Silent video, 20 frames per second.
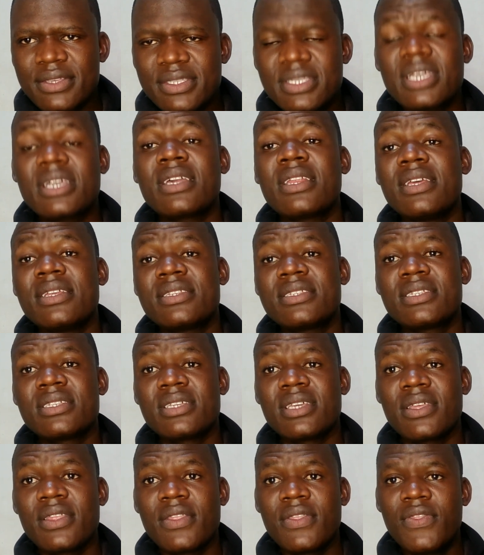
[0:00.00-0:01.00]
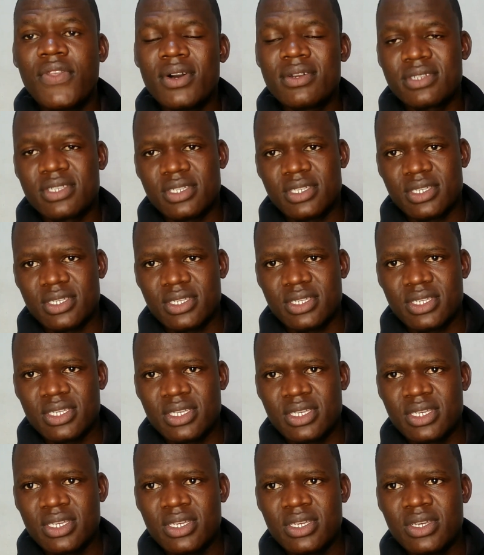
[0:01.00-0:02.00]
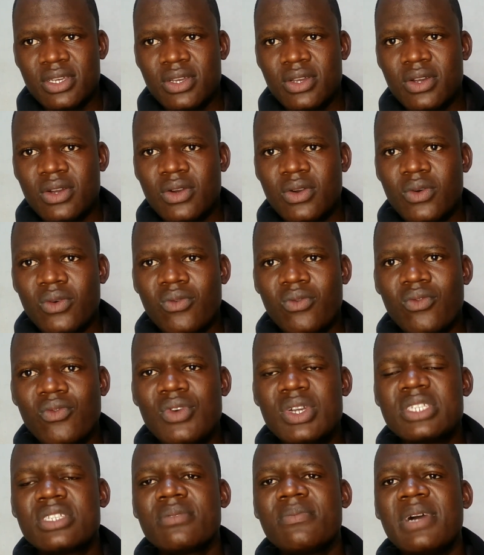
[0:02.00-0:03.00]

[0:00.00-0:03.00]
secret thought, which